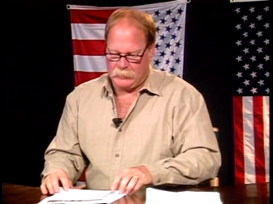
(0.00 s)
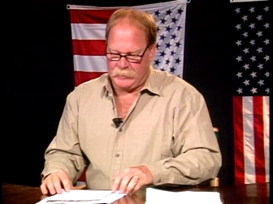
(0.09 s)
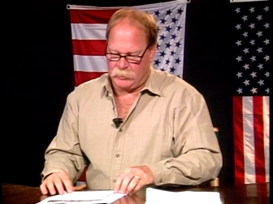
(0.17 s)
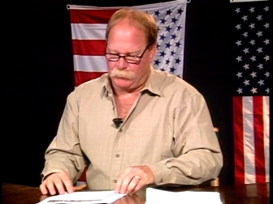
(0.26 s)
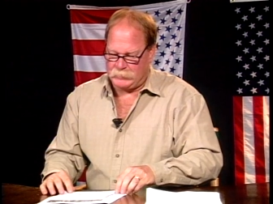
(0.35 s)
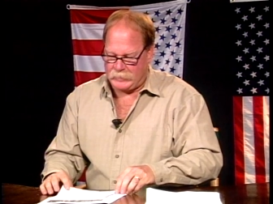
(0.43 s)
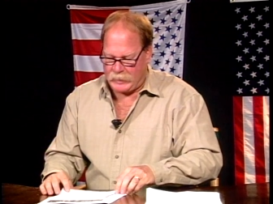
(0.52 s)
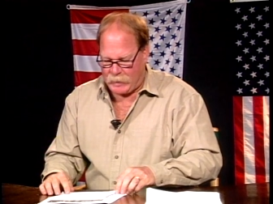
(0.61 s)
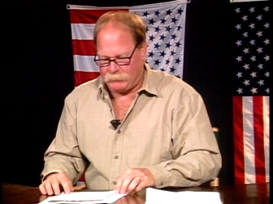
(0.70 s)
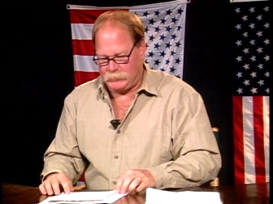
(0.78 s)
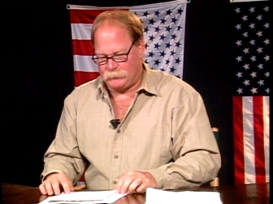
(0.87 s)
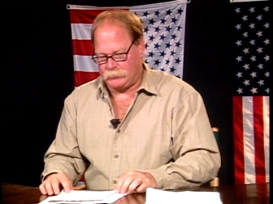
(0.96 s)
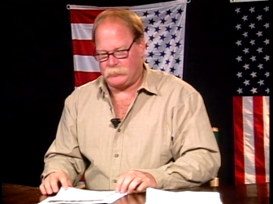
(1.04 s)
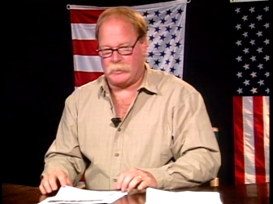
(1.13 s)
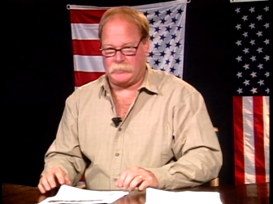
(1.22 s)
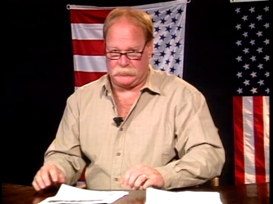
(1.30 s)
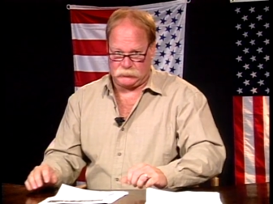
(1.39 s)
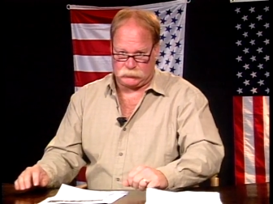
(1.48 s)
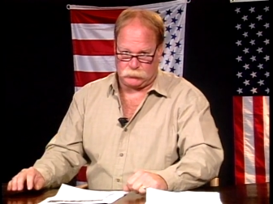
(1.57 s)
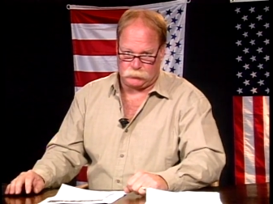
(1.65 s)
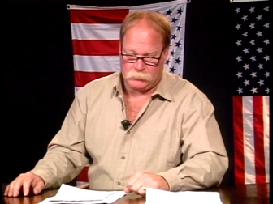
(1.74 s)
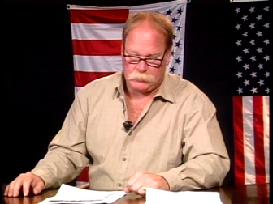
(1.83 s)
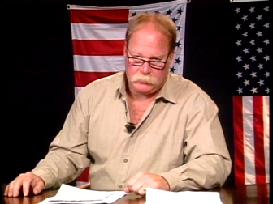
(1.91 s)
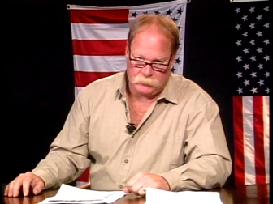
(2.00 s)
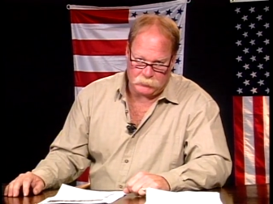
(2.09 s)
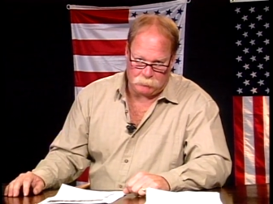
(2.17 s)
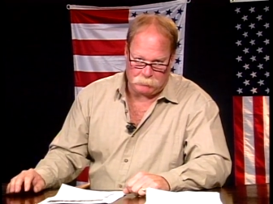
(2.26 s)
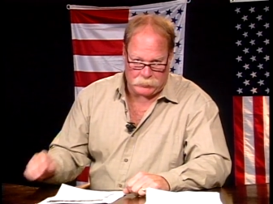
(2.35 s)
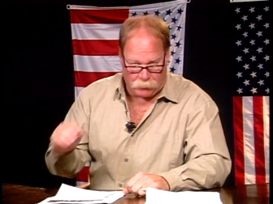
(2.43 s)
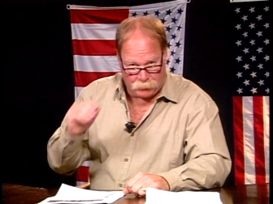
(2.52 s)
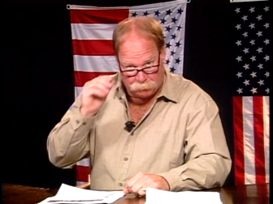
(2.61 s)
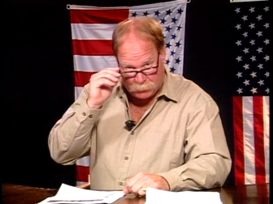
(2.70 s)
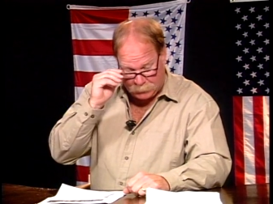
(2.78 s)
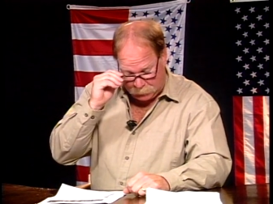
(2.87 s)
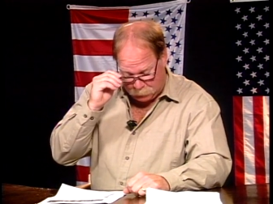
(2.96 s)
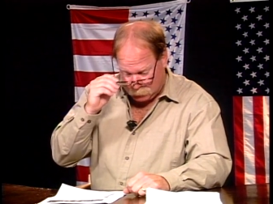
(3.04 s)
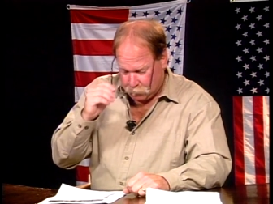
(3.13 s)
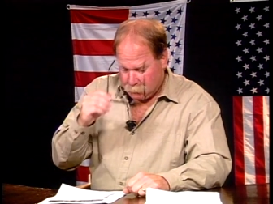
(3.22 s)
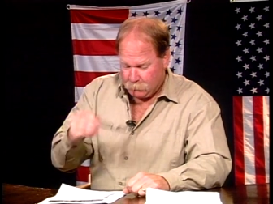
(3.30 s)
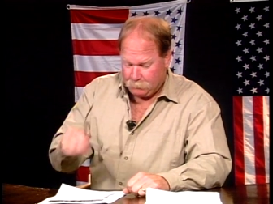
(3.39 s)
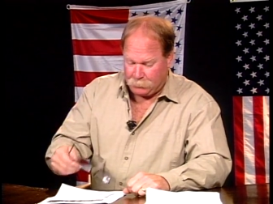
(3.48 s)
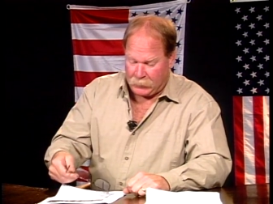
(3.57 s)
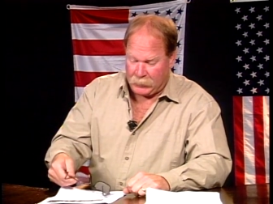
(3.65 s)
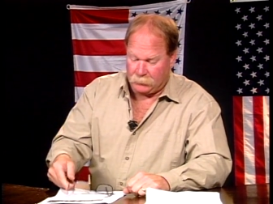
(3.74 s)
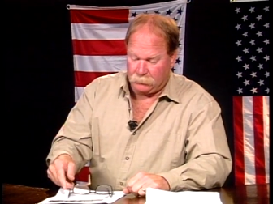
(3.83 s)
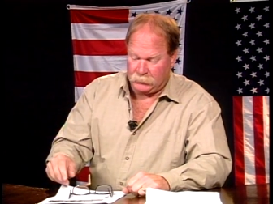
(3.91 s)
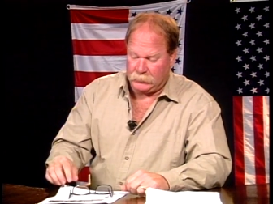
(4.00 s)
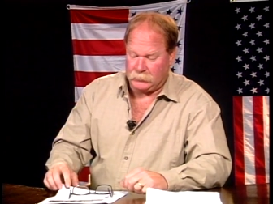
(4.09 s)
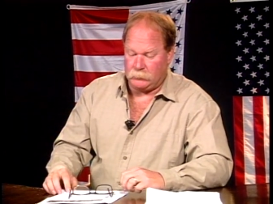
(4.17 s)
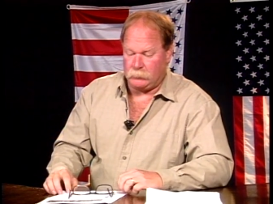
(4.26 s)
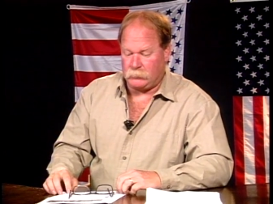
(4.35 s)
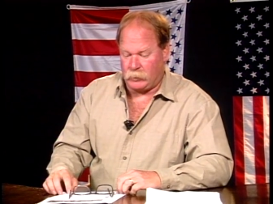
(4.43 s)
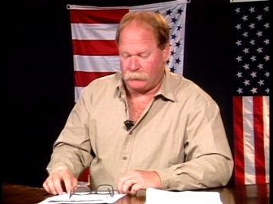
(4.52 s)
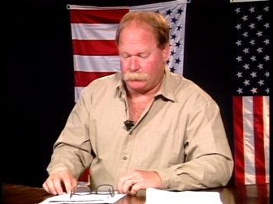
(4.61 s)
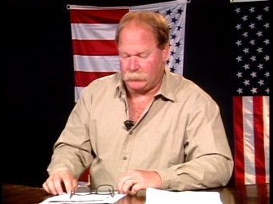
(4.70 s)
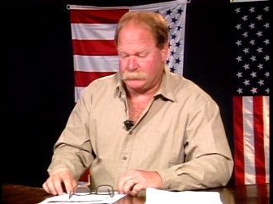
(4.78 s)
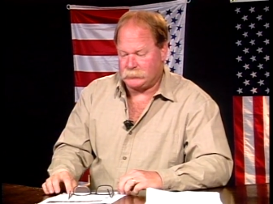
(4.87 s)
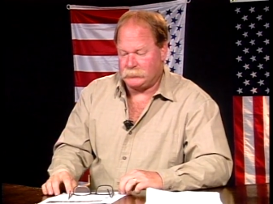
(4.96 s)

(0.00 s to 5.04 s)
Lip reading: and we haven't even gotten into the amount of money that the government,